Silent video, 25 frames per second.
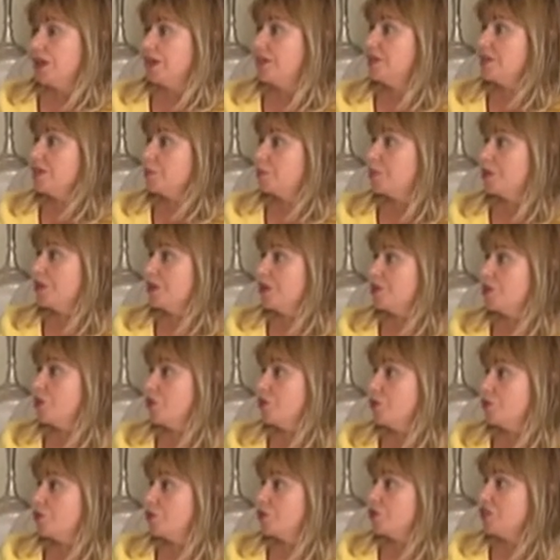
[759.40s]
depend
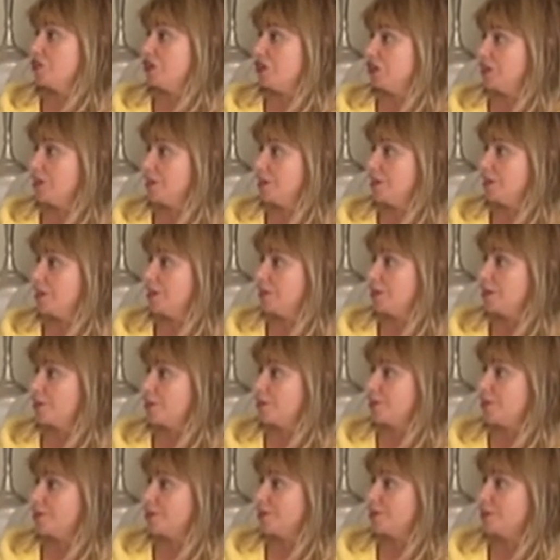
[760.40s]
of the
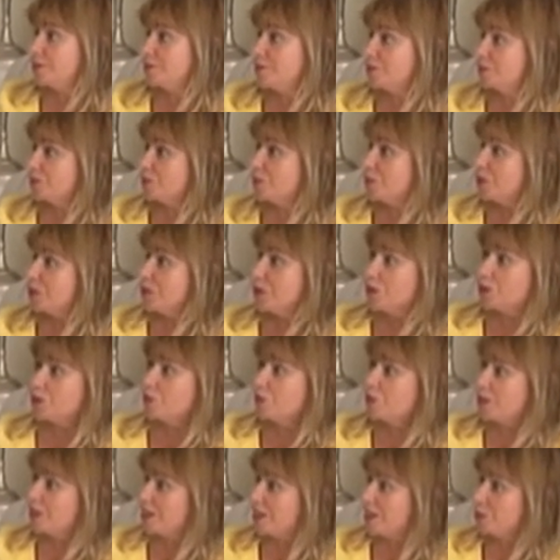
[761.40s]

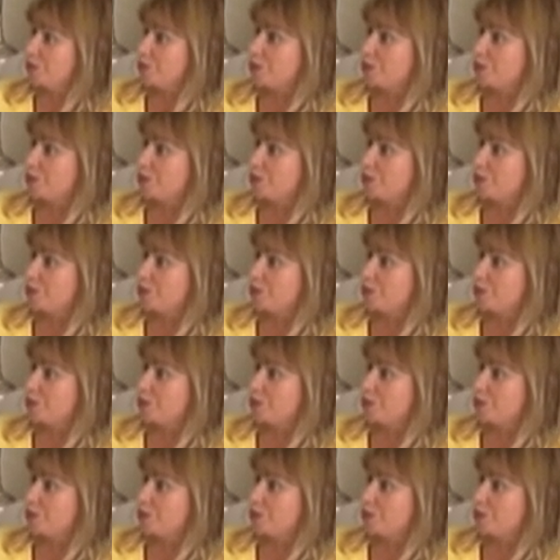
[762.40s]
comunidad